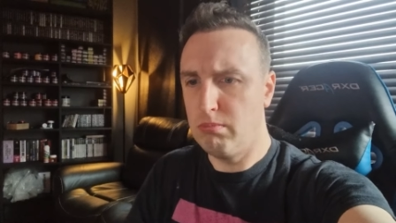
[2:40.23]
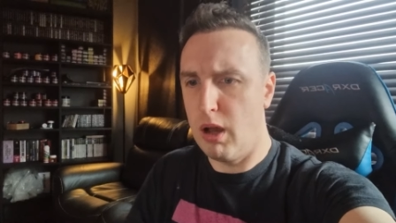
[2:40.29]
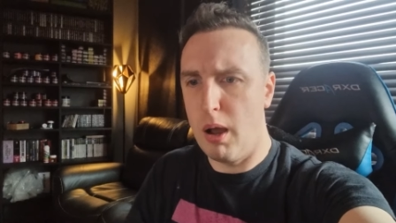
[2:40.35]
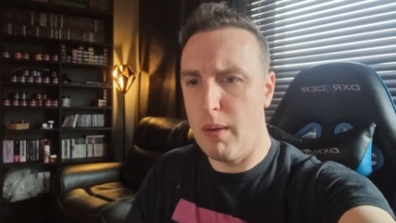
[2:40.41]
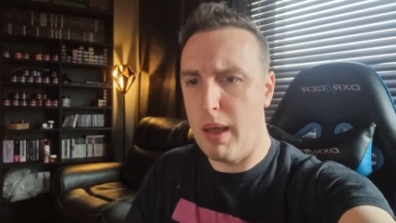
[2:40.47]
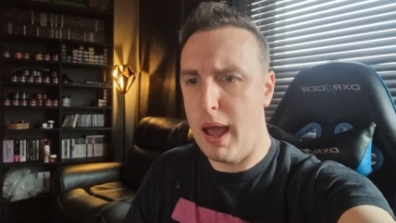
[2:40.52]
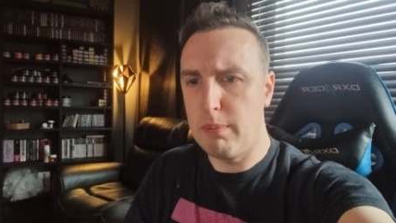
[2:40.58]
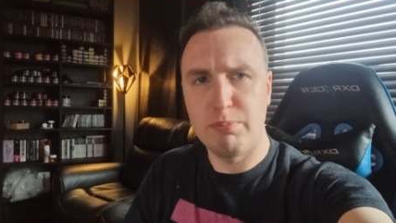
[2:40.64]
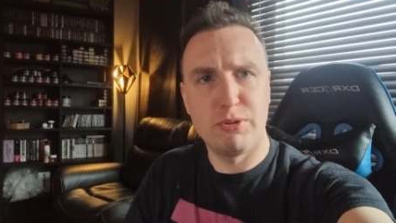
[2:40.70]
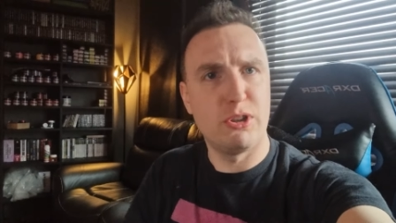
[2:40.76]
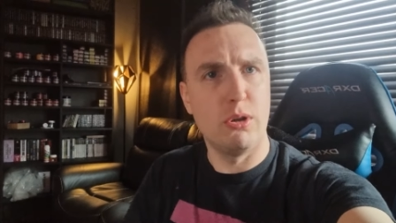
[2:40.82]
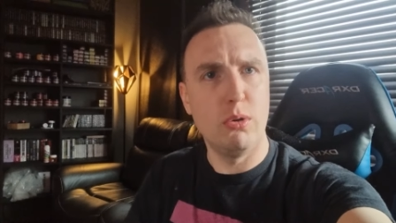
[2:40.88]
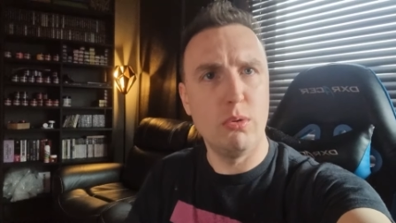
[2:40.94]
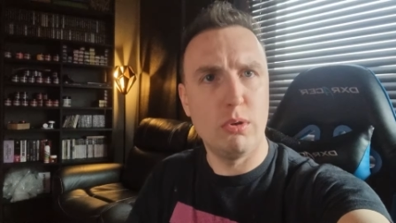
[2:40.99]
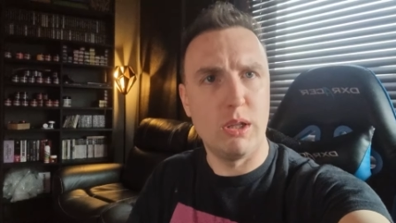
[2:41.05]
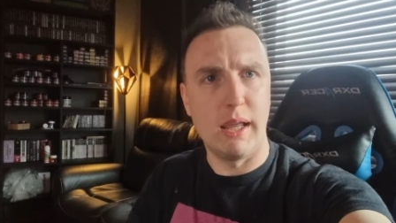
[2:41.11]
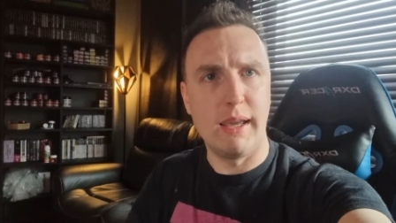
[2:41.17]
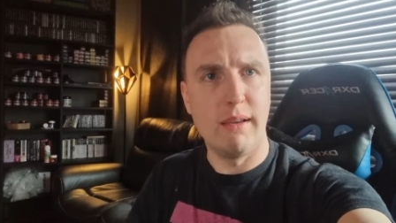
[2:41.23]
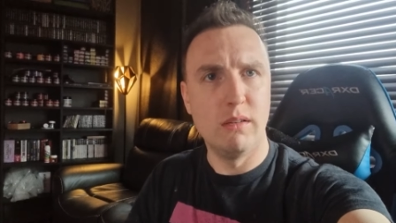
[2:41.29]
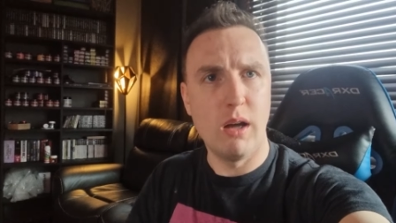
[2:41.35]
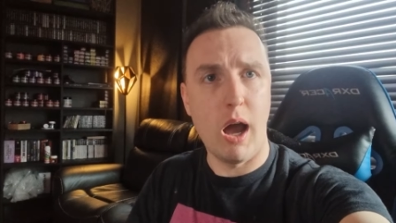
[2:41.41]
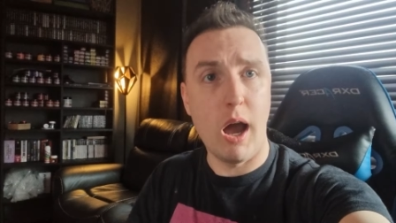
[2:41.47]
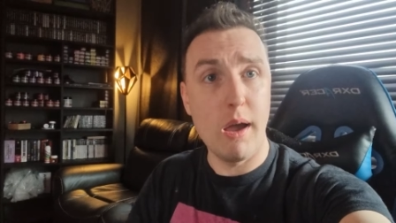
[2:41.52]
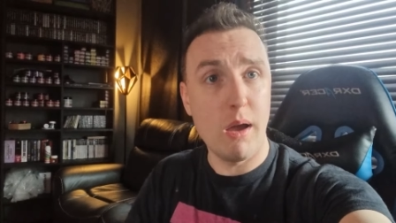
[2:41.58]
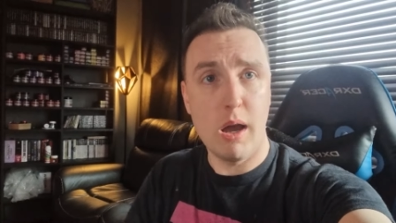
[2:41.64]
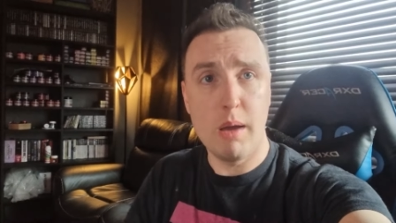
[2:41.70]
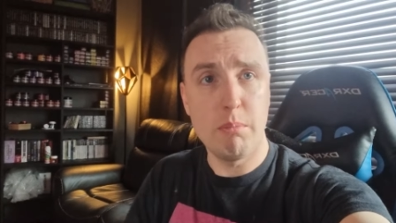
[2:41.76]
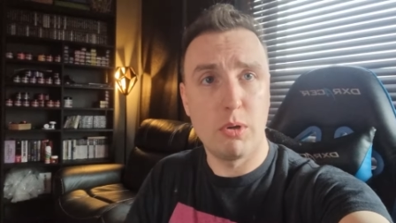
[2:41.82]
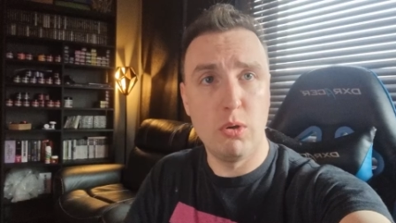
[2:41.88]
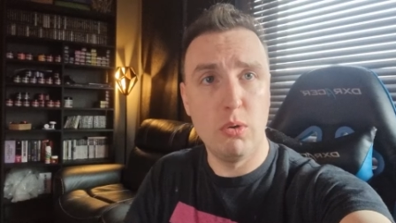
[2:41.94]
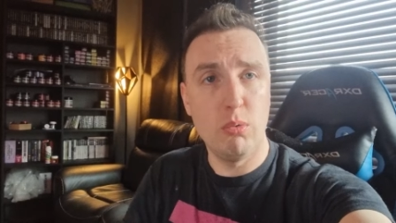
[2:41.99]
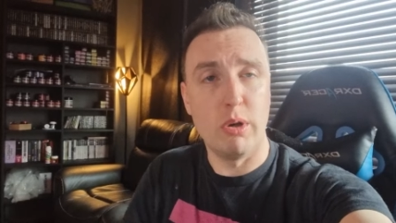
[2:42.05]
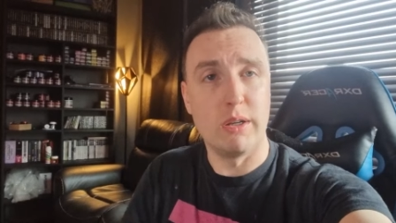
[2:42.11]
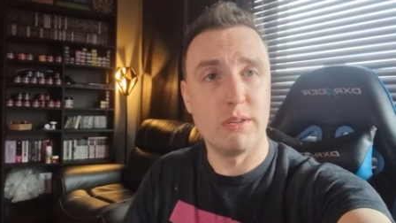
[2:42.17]
uh, absolutely. I, am
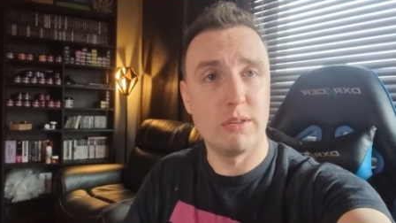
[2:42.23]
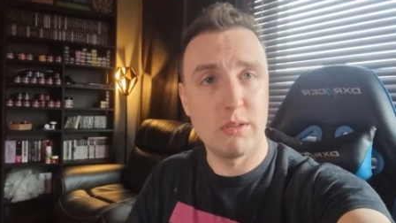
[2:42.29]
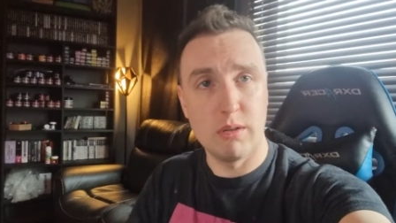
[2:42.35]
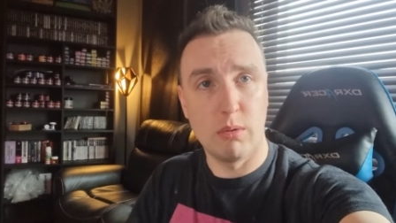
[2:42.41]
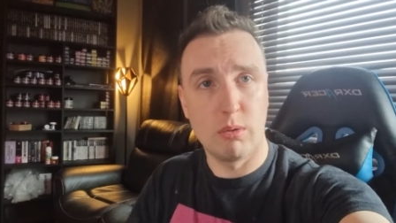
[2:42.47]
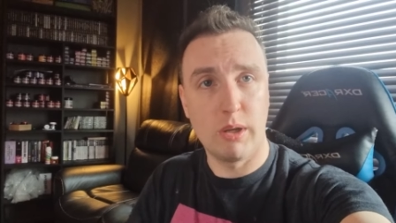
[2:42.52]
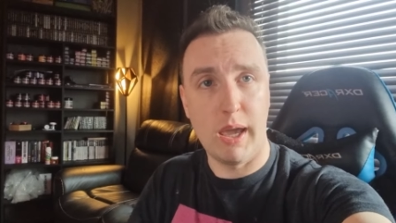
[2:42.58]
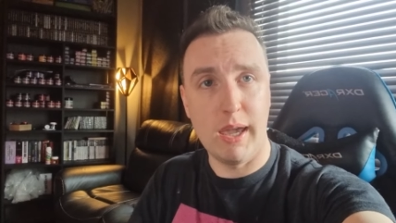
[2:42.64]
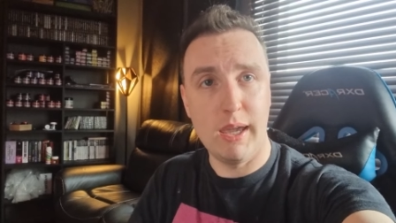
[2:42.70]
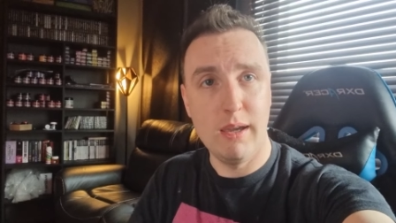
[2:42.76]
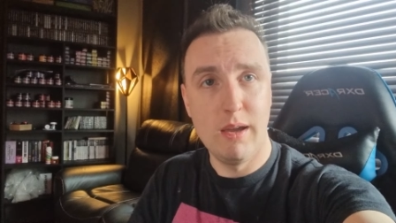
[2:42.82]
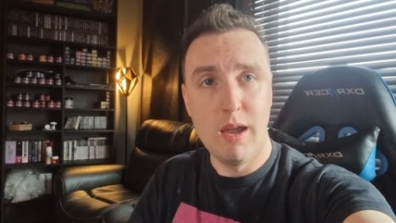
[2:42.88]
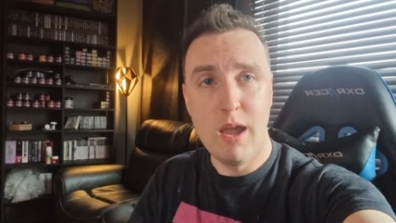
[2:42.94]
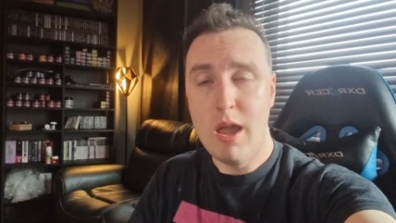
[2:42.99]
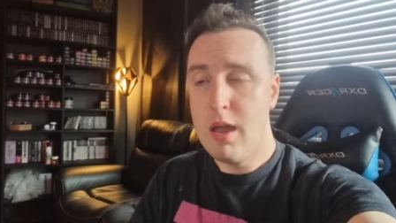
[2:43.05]
clueless, okay?